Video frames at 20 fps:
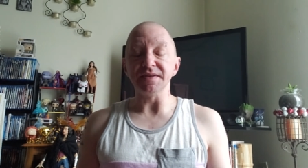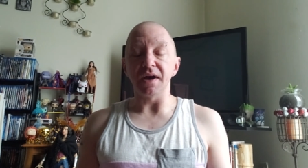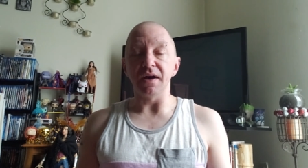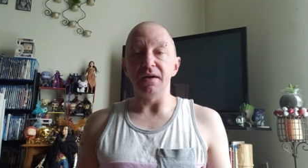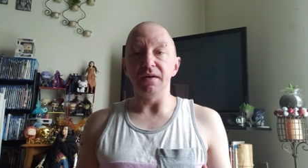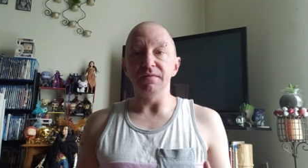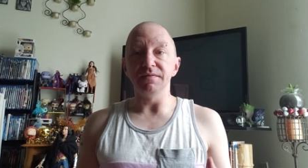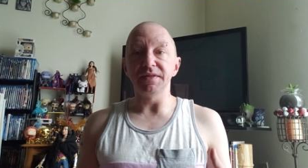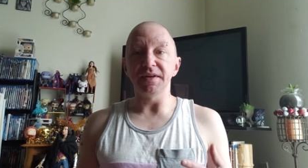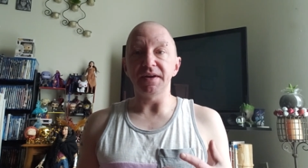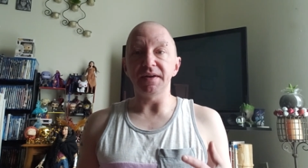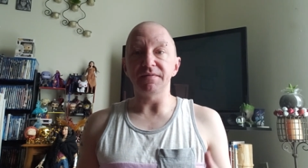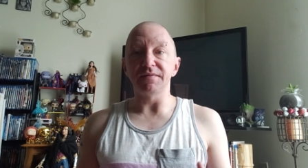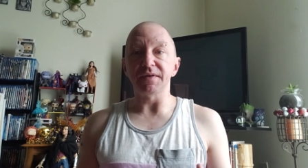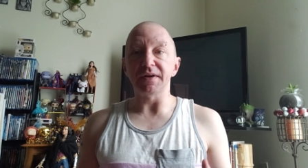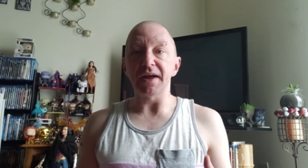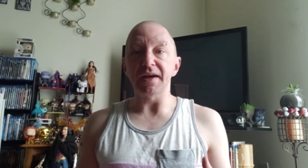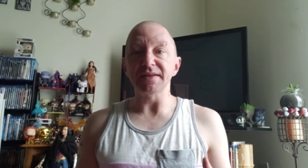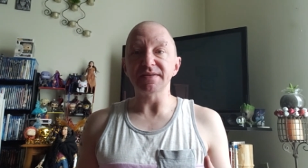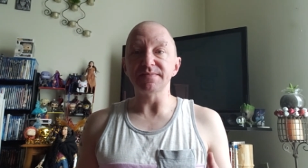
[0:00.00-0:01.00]
of the
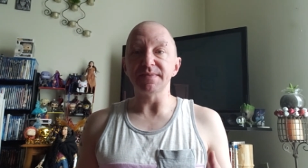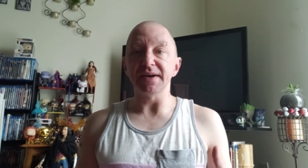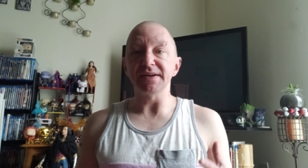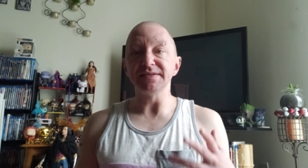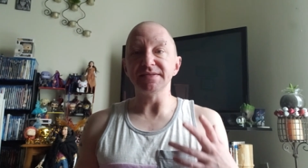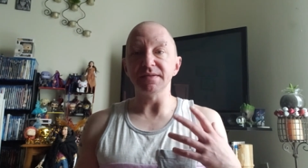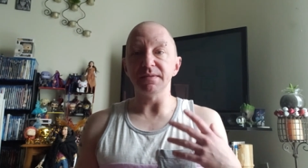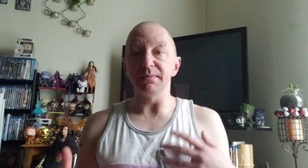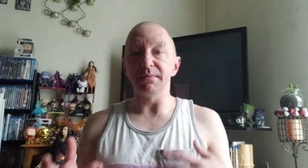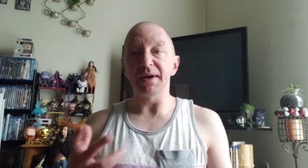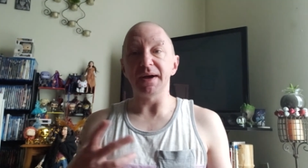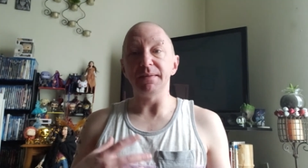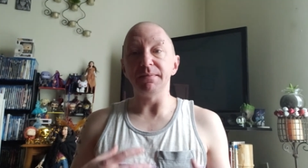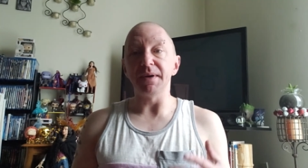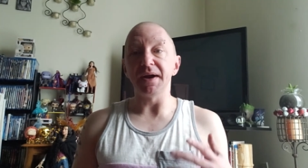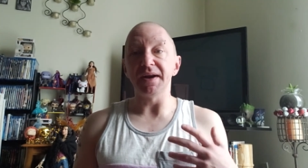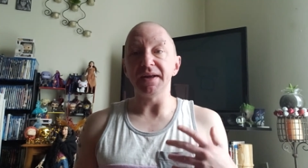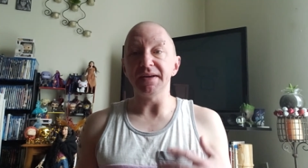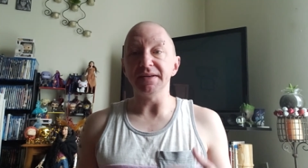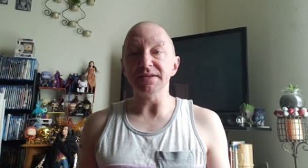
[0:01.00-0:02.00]
different aspects of mind,
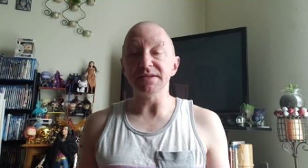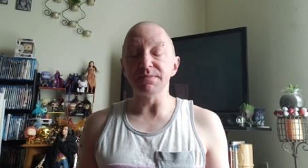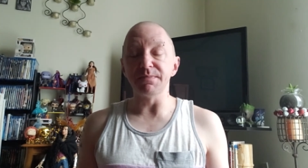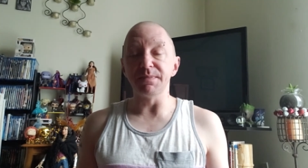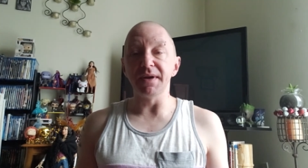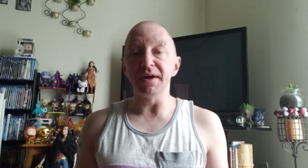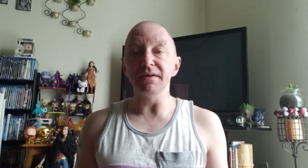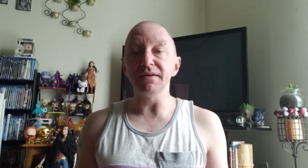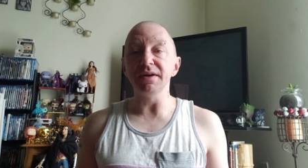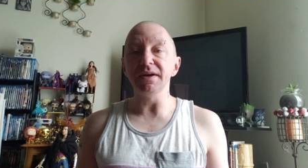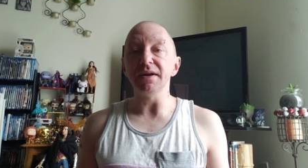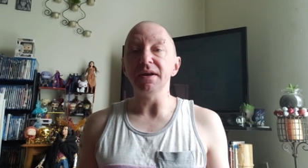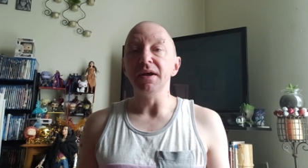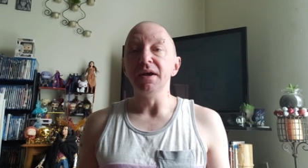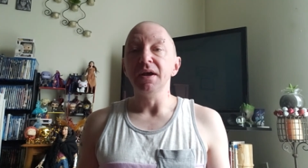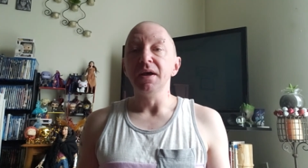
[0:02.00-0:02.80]
body, and spirit,